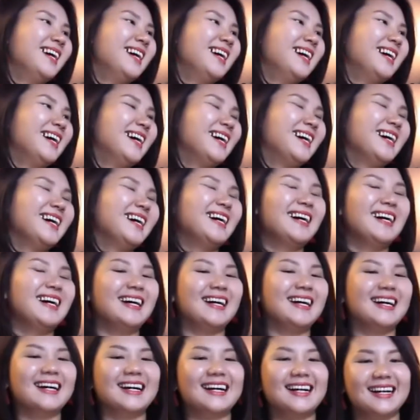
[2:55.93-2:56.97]

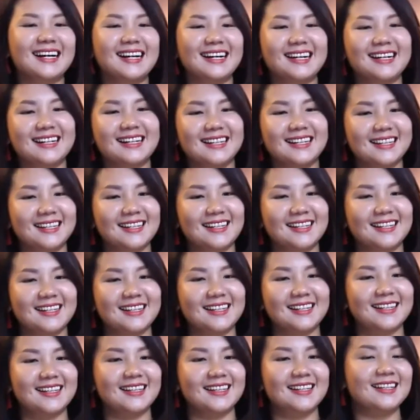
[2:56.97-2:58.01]

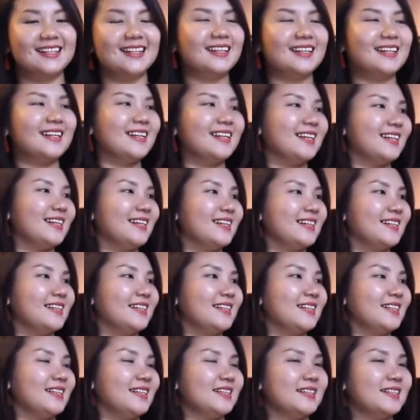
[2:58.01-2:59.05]

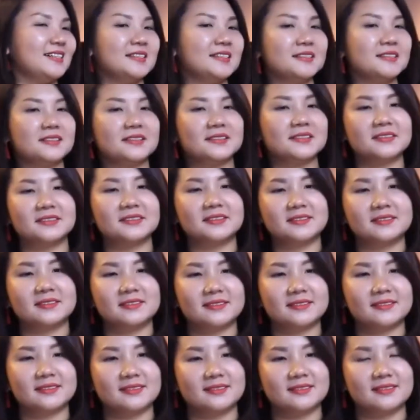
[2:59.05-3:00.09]

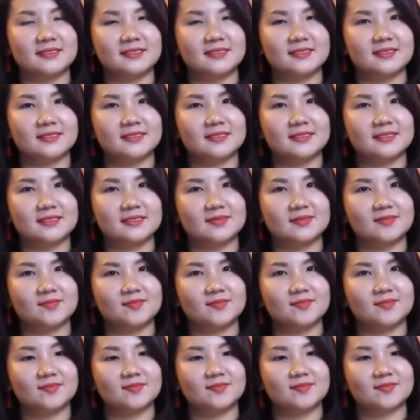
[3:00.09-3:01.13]

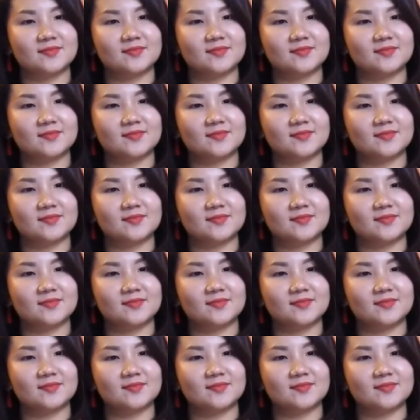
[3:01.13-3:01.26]
No words are spoken by the person on screen.